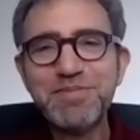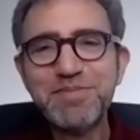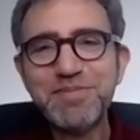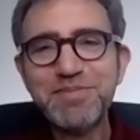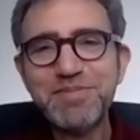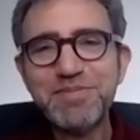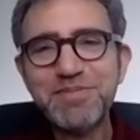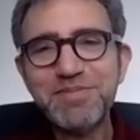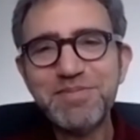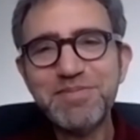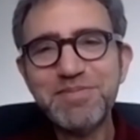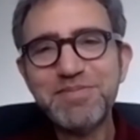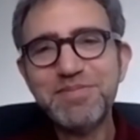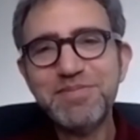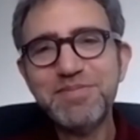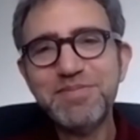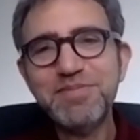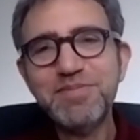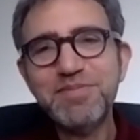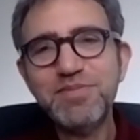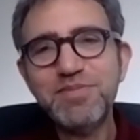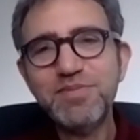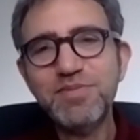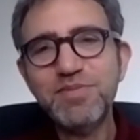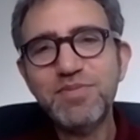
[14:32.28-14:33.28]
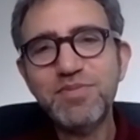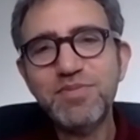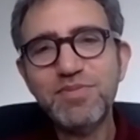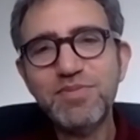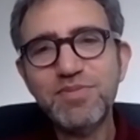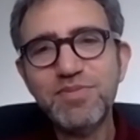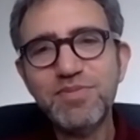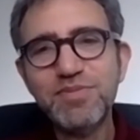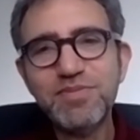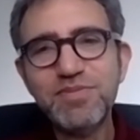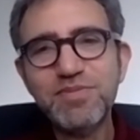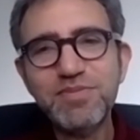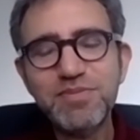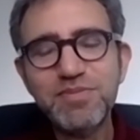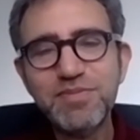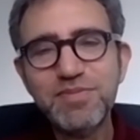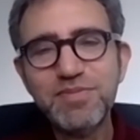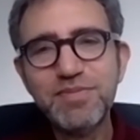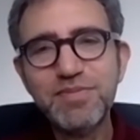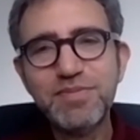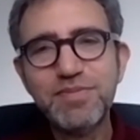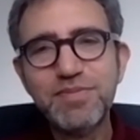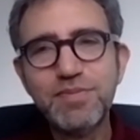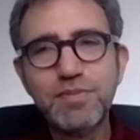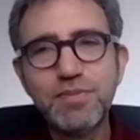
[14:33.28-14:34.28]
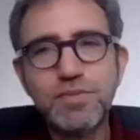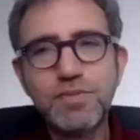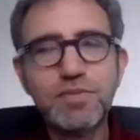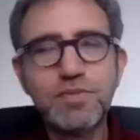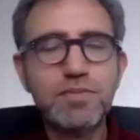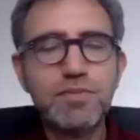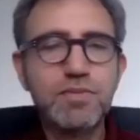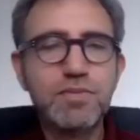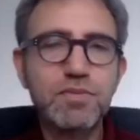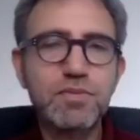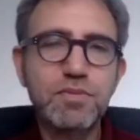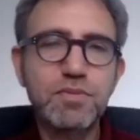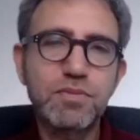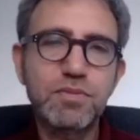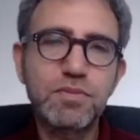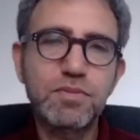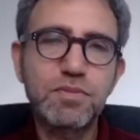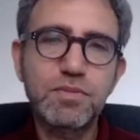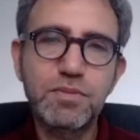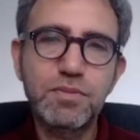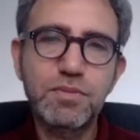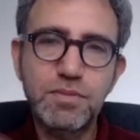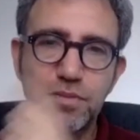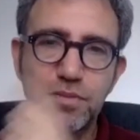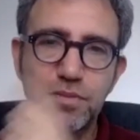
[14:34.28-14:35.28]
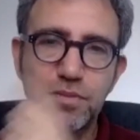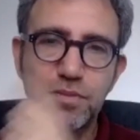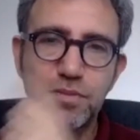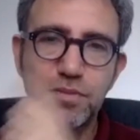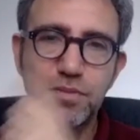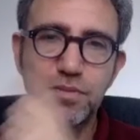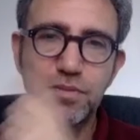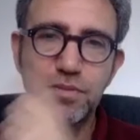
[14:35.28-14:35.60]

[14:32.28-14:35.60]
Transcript: (not speaking)